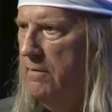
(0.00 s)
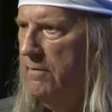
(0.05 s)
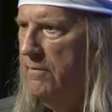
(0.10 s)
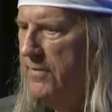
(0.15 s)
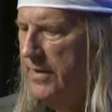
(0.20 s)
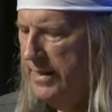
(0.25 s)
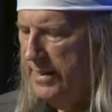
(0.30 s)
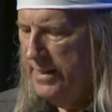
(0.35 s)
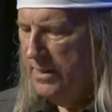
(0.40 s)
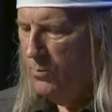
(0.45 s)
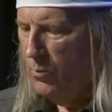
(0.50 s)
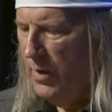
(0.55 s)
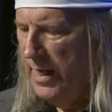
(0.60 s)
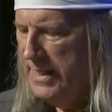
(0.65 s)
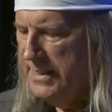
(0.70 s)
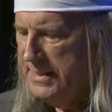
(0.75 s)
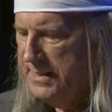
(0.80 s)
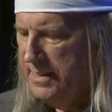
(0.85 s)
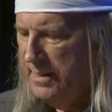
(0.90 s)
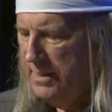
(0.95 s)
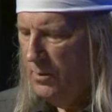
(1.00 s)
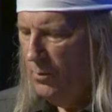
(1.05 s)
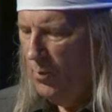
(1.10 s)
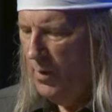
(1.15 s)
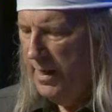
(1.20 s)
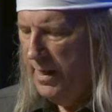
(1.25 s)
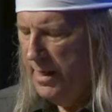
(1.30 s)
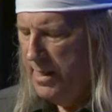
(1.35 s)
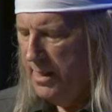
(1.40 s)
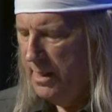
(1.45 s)
Then it wasted
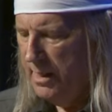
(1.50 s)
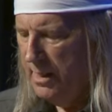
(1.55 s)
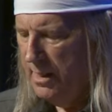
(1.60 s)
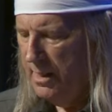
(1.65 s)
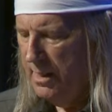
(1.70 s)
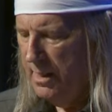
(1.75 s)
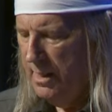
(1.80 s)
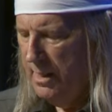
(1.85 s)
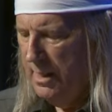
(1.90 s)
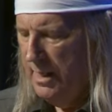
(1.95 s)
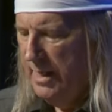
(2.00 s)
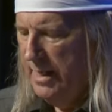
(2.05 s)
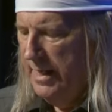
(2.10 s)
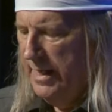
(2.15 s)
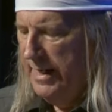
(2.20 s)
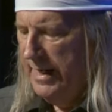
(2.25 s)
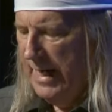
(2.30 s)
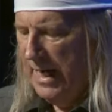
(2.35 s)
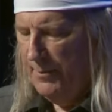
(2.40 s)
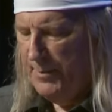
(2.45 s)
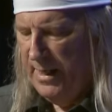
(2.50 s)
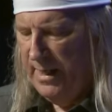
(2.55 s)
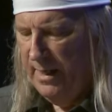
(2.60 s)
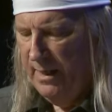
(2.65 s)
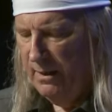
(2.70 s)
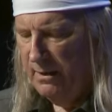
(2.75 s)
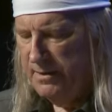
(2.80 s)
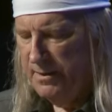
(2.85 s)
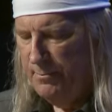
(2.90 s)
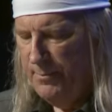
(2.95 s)
away, and I
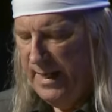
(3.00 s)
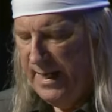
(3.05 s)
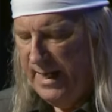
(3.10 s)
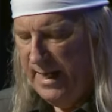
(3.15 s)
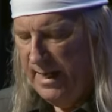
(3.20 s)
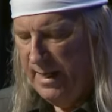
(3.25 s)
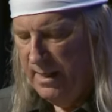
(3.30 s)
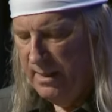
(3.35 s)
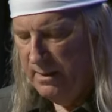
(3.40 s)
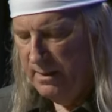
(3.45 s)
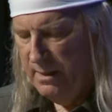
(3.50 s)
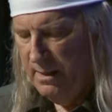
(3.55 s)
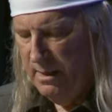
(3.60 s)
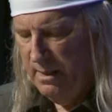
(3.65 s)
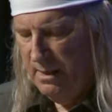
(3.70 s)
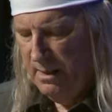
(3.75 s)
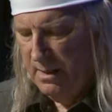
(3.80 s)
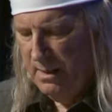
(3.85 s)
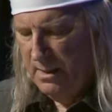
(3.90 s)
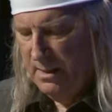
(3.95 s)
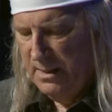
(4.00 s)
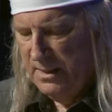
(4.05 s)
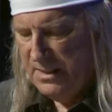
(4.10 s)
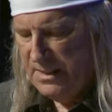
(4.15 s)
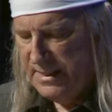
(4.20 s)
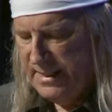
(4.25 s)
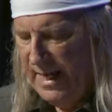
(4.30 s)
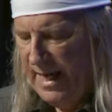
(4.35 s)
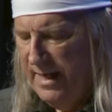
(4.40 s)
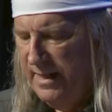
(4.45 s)
beheld a man
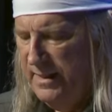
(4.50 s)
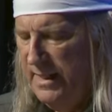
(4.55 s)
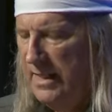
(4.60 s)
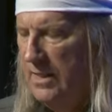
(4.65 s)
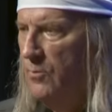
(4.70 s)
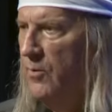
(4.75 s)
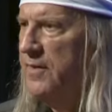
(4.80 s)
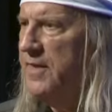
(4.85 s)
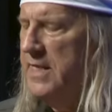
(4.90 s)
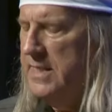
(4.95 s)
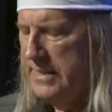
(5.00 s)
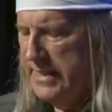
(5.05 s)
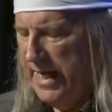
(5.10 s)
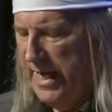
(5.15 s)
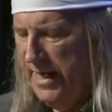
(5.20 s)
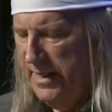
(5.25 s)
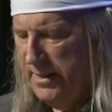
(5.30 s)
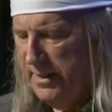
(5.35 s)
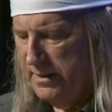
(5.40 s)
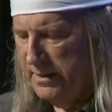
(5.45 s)
standing with his head